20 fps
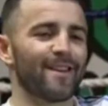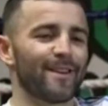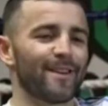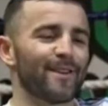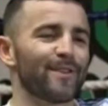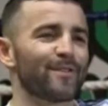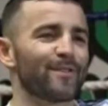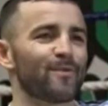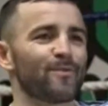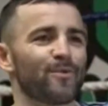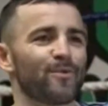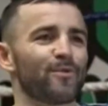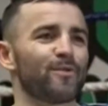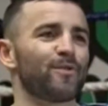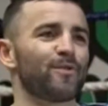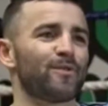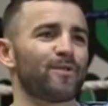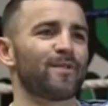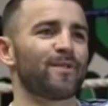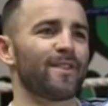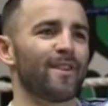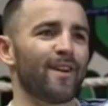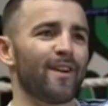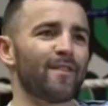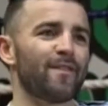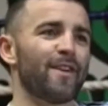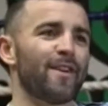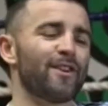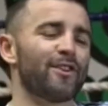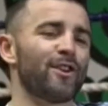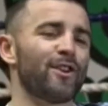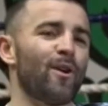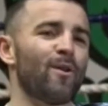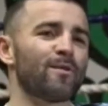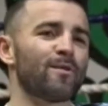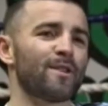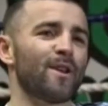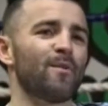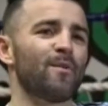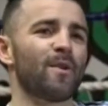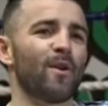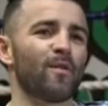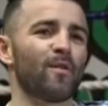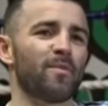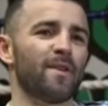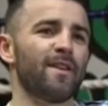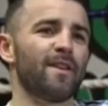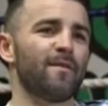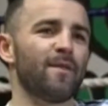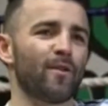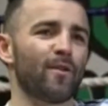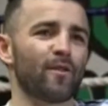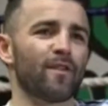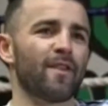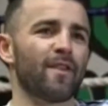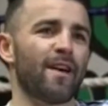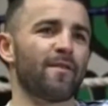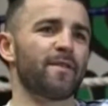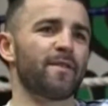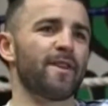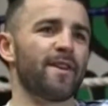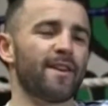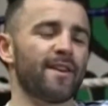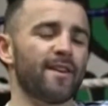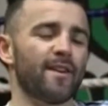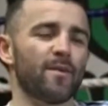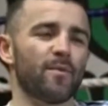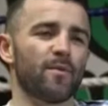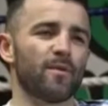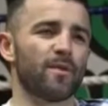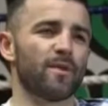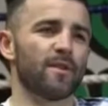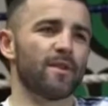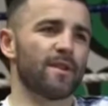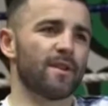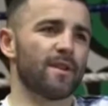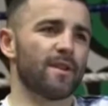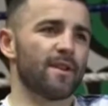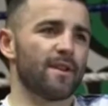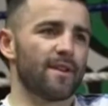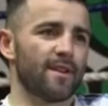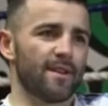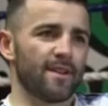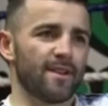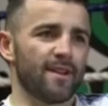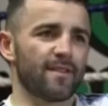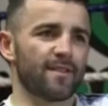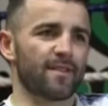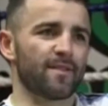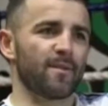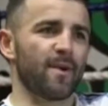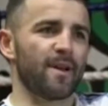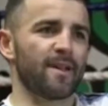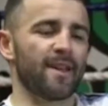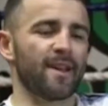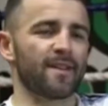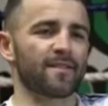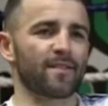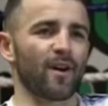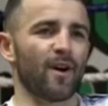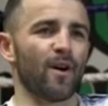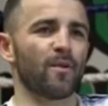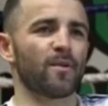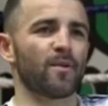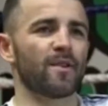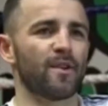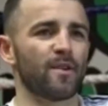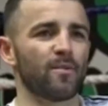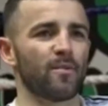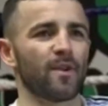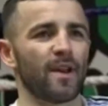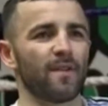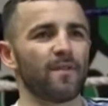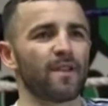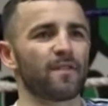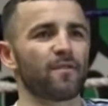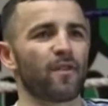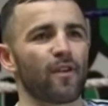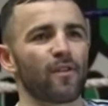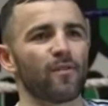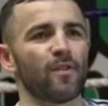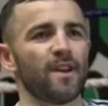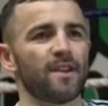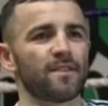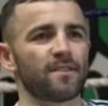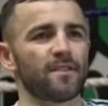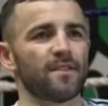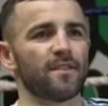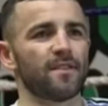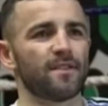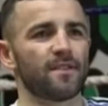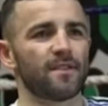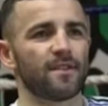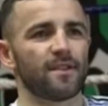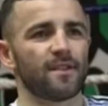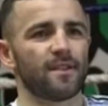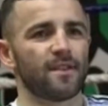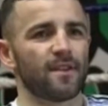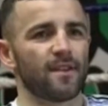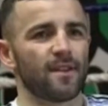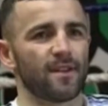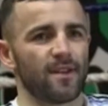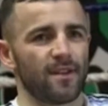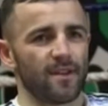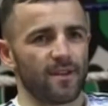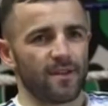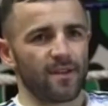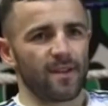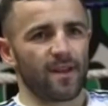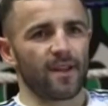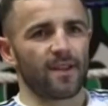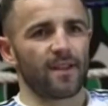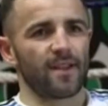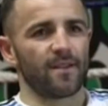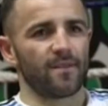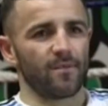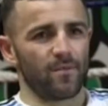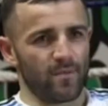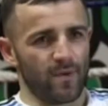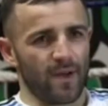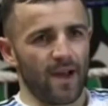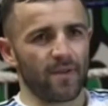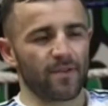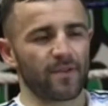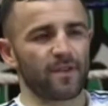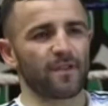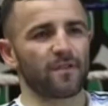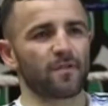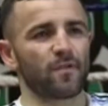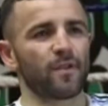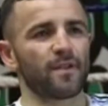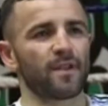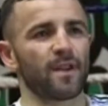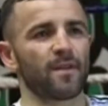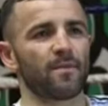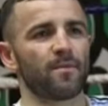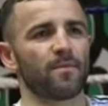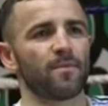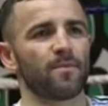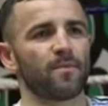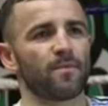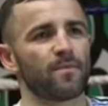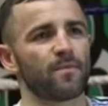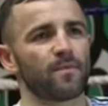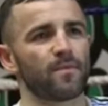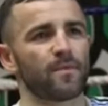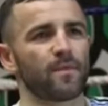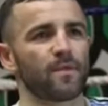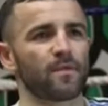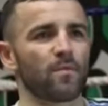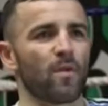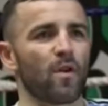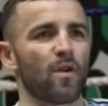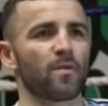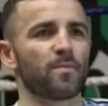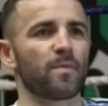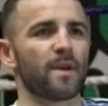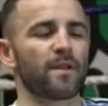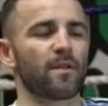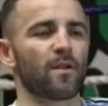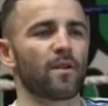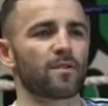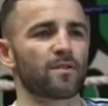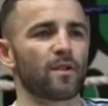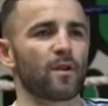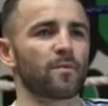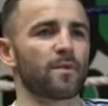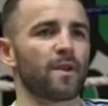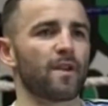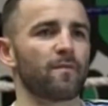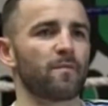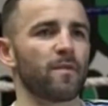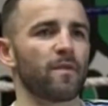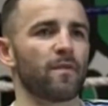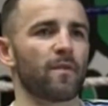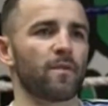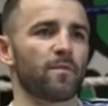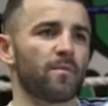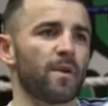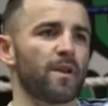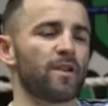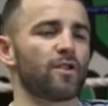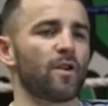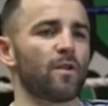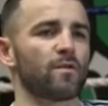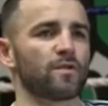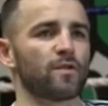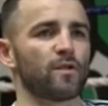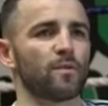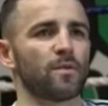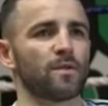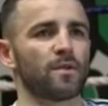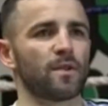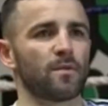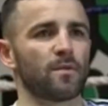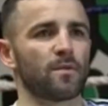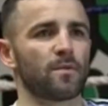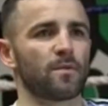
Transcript: There's a lot of shows now I believe you could have happened here, you know, but this is the way things go, you know, but everything's for a reason. And then after this fight, then there's more big doors open there for me for big shows in Dublin too.